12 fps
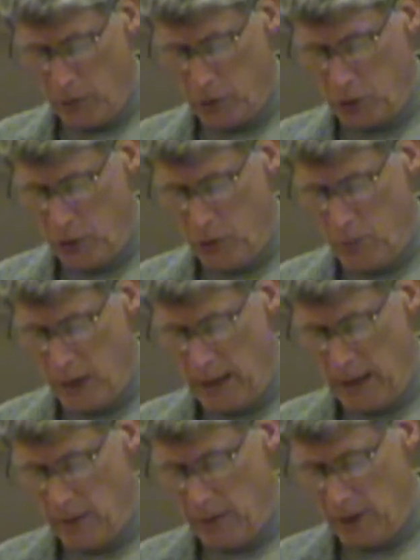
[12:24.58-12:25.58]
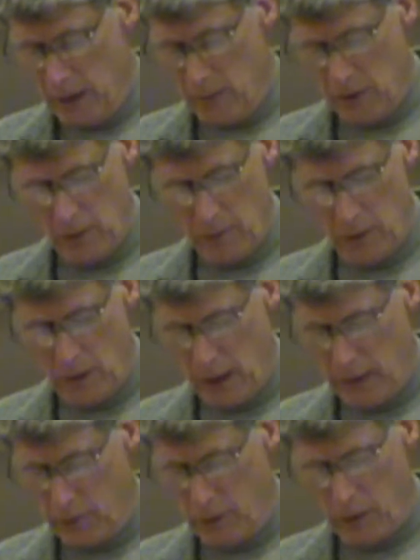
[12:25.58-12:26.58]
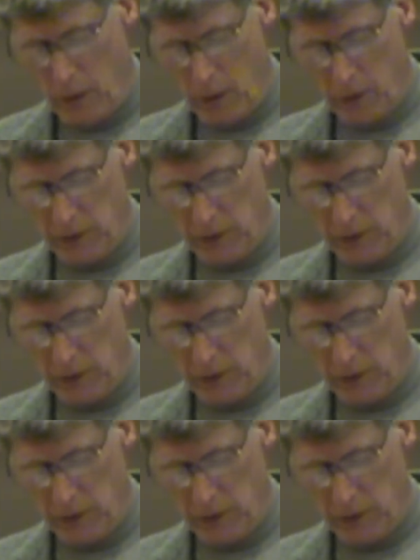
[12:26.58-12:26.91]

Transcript: The two main themes of the novel are